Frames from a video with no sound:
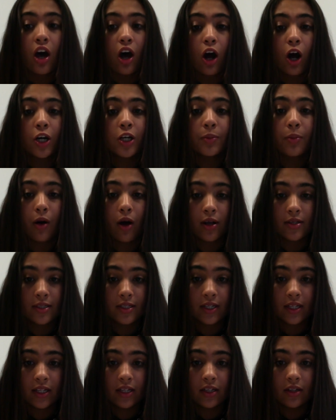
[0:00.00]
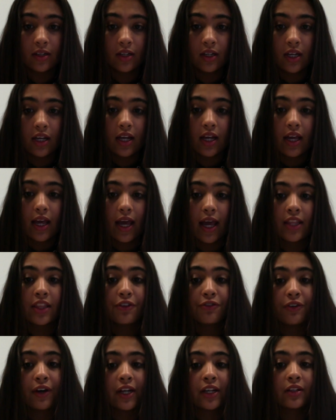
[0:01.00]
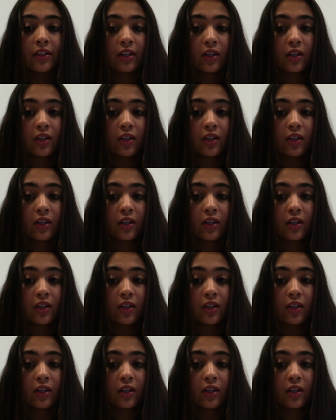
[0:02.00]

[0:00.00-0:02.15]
are deposited, and the final